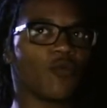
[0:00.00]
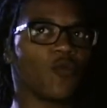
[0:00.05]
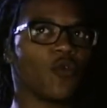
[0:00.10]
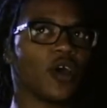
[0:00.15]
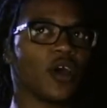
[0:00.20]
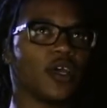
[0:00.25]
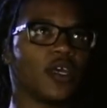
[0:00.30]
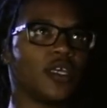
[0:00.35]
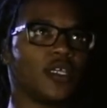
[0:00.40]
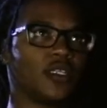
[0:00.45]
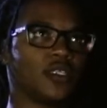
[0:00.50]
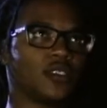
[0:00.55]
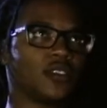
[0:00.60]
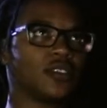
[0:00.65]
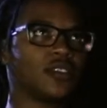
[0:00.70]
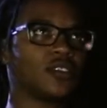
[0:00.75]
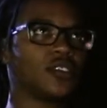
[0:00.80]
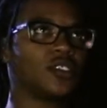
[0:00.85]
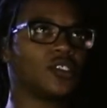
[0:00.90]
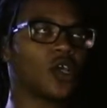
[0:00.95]

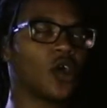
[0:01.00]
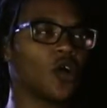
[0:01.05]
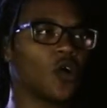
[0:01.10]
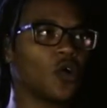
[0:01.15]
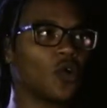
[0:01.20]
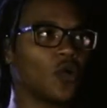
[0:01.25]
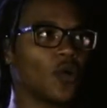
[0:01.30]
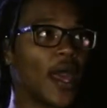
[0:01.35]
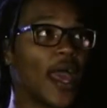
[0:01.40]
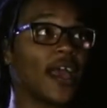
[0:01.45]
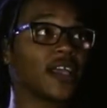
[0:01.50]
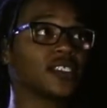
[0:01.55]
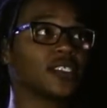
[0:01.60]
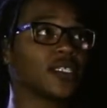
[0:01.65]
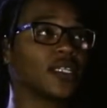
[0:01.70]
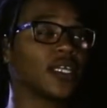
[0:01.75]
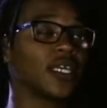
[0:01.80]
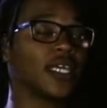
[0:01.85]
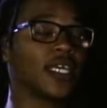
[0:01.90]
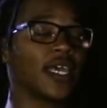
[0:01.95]
One show,
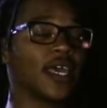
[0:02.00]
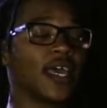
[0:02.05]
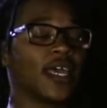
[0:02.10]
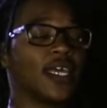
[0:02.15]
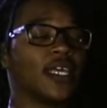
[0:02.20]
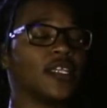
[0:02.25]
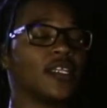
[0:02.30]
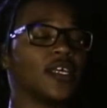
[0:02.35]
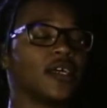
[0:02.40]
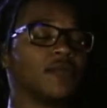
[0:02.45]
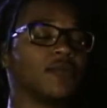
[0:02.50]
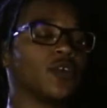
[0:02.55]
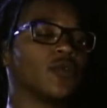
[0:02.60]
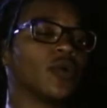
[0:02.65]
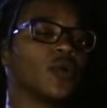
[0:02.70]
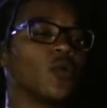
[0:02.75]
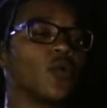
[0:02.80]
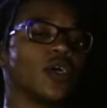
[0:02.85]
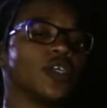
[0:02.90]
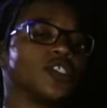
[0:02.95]
actually, I ended up
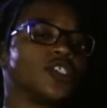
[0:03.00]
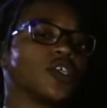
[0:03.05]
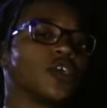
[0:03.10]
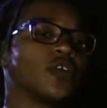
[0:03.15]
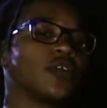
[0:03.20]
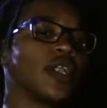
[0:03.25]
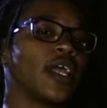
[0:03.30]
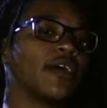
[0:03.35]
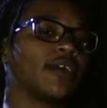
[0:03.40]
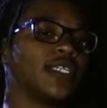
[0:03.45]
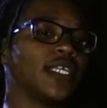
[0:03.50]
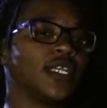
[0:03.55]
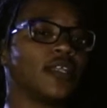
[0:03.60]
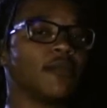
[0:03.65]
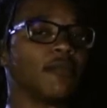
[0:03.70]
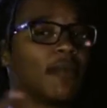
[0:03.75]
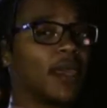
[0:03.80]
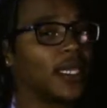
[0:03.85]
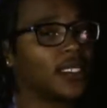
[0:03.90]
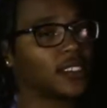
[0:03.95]
doing one show and I did
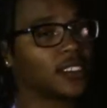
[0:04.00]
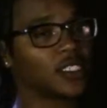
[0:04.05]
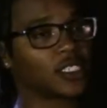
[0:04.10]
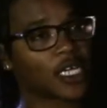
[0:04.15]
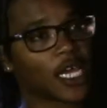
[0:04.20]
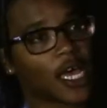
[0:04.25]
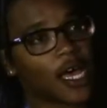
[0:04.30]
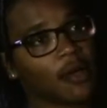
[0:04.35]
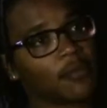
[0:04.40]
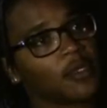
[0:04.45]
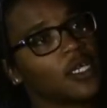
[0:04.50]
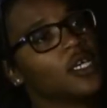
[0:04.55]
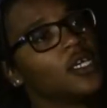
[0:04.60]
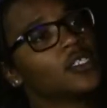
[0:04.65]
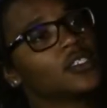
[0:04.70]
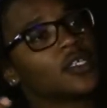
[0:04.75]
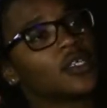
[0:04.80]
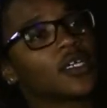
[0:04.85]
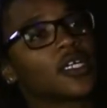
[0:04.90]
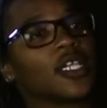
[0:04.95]
an amazing job.
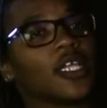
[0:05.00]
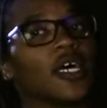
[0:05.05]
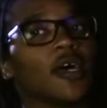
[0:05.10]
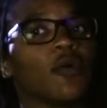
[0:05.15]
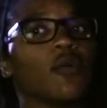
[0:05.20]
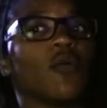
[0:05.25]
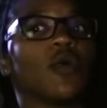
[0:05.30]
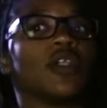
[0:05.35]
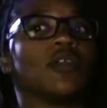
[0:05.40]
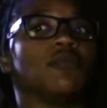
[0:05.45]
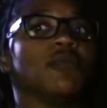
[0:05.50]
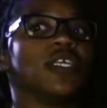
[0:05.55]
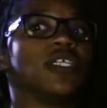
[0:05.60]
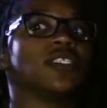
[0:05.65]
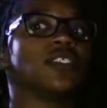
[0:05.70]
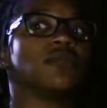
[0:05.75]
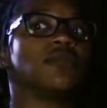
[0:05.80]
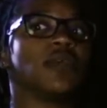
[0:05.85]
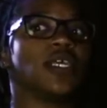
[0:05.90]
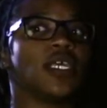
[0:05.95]
So the club wanted me
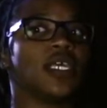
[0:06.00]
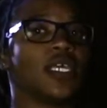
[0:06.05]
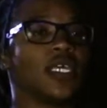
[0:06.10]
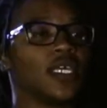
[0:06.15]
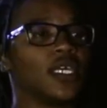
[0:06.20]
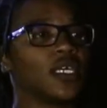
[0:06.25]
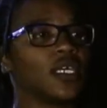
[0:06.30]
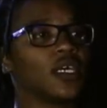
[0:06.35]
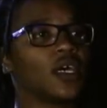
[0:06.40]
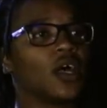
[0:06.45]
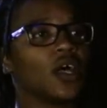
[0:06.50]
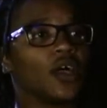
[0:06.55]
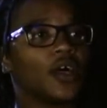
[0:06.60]
to be